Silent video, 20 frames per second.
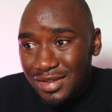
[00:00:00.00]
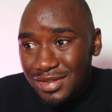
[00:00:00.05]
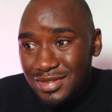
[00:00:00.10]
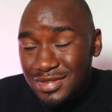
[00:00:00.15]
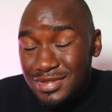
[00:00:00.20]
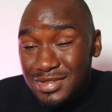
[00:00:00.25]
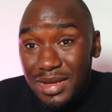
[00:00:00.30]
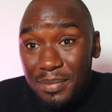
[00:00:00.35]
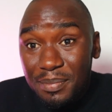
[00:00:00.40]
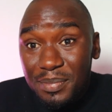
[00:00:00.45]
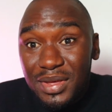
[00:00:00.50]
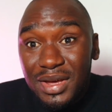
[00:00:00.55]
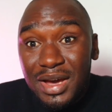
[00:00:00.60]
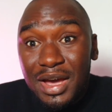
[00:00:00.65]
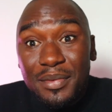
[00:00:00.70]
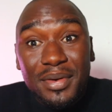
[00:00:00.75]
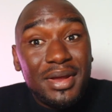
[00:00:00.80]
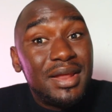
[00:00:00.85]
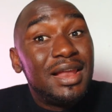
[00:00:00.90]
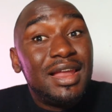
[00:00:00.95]
something
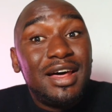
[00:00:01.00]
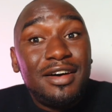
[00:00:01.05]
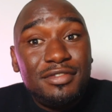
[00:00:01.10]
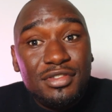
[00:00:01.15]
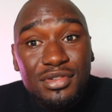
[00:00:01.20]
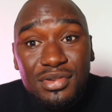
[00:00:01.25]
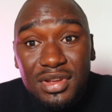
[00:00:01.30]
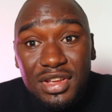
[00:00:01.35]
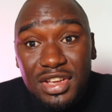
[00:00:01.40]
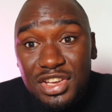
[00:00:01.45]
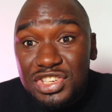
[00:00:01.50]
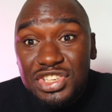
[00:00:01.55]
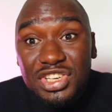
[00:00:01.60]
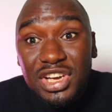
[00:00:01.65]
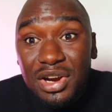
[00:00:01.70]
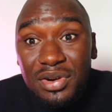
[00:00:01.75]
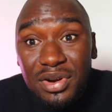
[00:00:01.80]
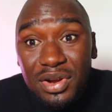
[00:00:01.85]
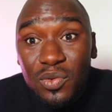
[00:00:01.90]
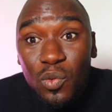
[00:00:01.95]
I really love doing,
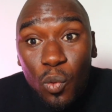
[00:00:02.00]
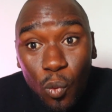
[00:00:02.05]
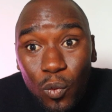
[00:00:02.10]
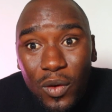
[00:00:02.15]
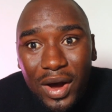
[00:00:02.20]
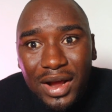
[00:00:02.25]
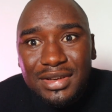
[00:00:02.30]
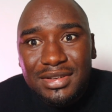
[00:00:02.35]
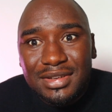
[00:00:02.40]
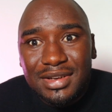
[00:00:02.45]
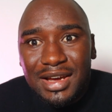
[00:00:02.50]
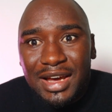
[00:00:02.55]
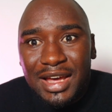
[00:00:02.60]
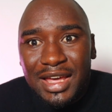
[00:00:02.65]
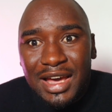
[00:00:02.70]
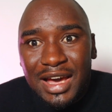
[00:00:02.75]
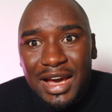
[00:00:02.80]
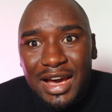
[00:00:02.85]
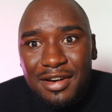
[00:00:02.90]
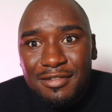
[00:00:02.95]
sharing what I
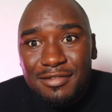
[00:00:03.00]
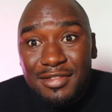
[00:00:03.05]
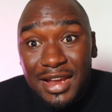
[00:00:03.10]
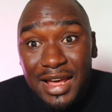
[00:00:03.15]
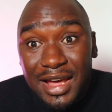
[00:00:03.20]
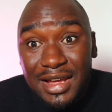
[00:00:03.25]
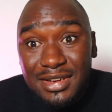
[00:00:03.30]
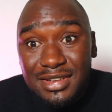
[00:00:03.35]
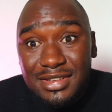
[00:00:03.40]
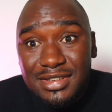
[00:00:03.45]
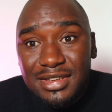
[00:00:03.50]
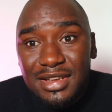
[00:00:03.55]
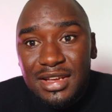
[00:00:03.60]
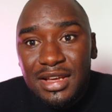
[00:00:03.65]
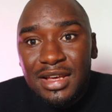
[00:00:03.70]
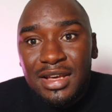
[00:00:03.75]
have learned.